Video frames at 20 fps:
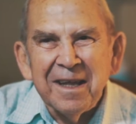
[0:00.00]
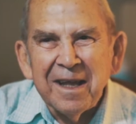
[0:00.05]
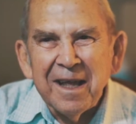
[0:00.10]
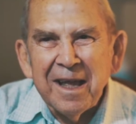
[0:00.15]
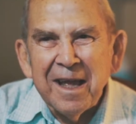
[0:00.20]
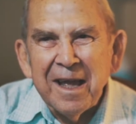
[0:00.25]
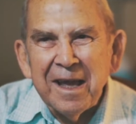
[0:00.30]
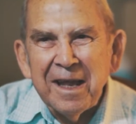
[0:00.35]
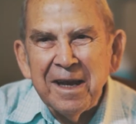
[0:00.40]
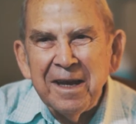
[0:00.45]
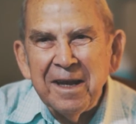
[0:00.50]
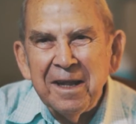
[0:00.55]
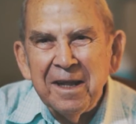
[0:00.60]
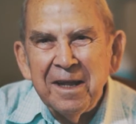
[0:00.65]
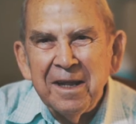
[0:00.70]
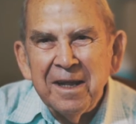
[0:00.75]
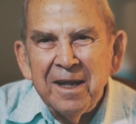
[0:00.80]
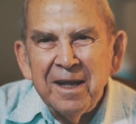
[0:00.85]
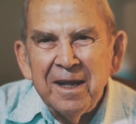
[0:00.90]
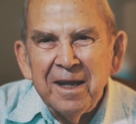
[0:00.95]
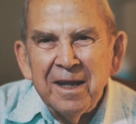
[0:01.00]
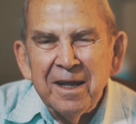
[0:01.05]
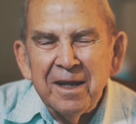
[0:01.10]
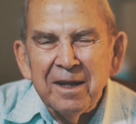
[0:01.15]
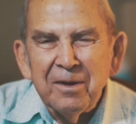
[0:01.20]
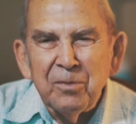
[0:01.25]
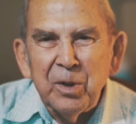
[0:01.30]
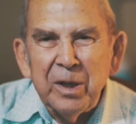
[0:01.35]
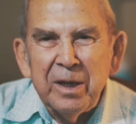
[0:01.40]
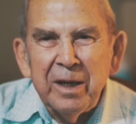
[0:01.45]
And
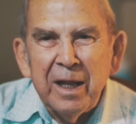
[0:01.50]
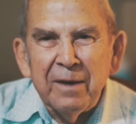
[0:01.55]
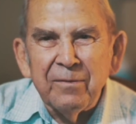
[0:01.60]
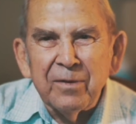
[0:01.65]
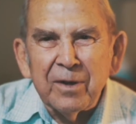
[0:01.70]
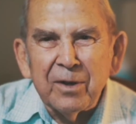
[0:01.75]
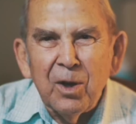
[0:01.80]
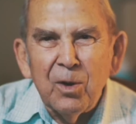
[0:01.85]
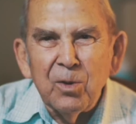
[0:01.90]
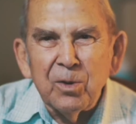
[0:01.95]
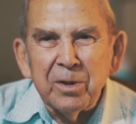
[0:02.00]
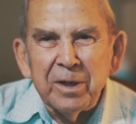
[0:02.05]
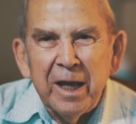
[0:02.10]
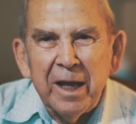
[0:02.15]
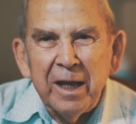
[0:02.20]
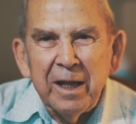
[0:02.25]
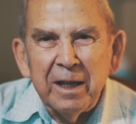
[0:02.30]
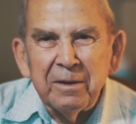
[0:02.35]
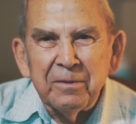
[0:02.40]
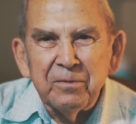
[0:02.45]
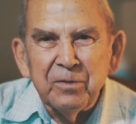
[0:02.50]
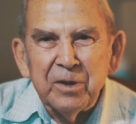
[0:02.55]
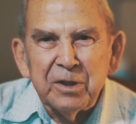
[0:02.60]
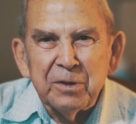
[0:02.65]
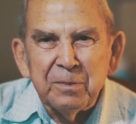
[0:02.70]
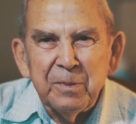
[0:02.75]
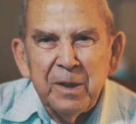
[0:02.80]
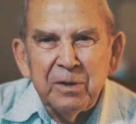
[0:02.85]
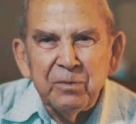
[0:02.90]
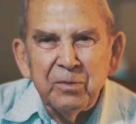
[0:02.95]
we'd have a Coke date,
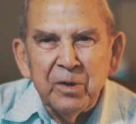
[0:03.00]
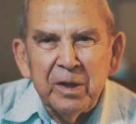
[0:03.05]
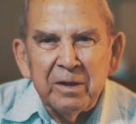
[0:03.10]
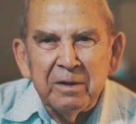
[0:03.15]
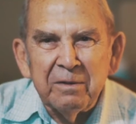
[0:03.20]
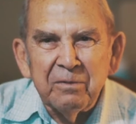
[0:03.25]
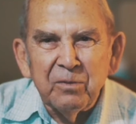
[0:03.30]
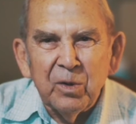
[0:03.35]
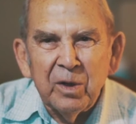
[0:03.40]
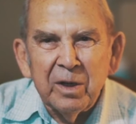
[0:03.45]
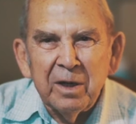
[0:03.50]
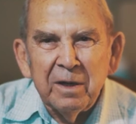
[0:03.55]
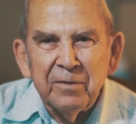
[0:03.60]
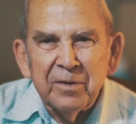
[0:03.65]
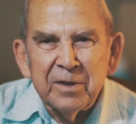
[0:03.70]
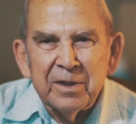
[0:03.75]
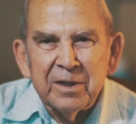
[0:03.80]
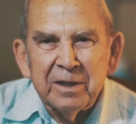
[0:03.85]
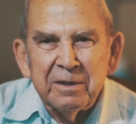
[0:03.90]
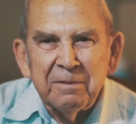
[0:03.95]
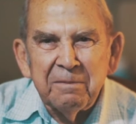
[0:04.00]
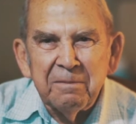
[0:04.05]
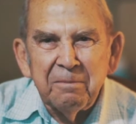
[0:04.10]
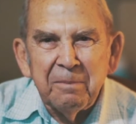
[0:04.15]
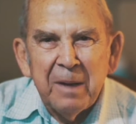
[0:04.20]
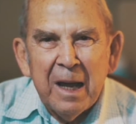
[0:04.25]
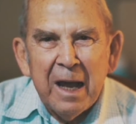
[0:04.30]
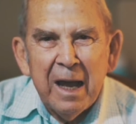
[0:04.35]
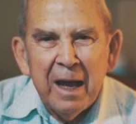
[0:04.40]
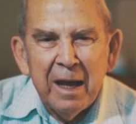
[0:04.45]
which meant one of us
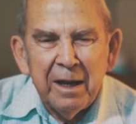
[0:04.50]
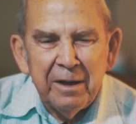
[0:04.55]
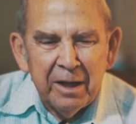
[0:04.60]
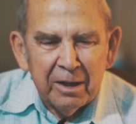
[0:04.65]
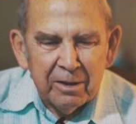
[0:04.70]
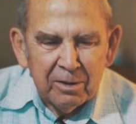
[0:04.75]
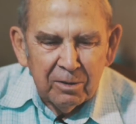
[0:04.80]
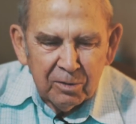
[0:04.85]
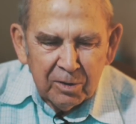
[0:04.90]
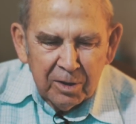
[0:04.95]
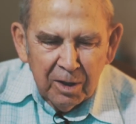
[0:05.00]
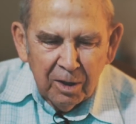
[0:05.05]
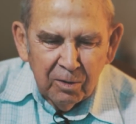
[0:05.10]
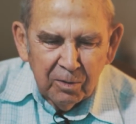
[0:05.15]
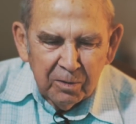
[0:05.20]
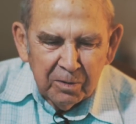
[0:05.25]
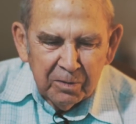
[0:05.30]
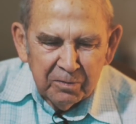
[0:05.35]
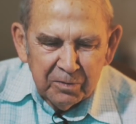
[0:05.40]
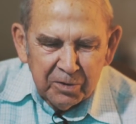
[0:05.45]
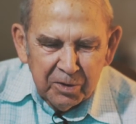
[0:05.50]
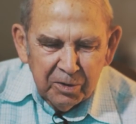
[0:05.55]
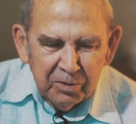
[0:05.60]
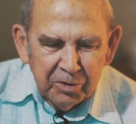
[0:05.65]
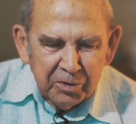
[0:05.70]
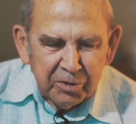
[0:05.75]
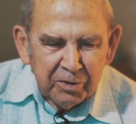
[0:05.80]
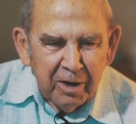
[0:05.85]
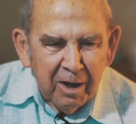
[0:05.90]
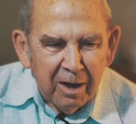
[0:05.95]
would buy a nickel Coke with
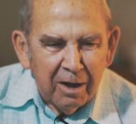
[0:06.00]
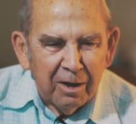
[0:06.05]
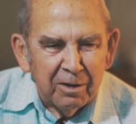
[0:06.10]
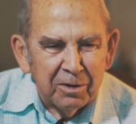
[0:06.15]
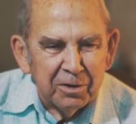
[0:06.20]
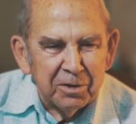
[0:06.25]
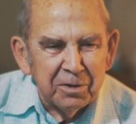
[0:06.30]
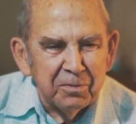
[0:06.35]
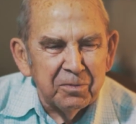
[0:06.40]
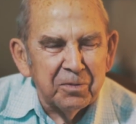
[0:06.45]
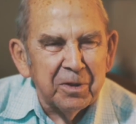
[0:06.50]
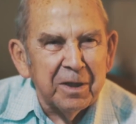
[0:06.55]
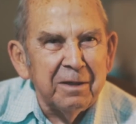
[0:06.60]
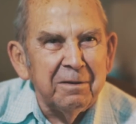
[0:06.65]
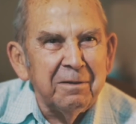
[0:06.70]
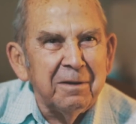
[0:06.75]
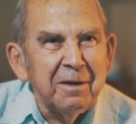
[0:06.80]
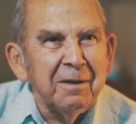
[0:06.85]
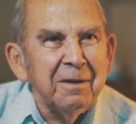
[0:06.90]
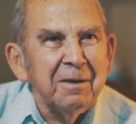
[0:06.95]
2 straws, and we'd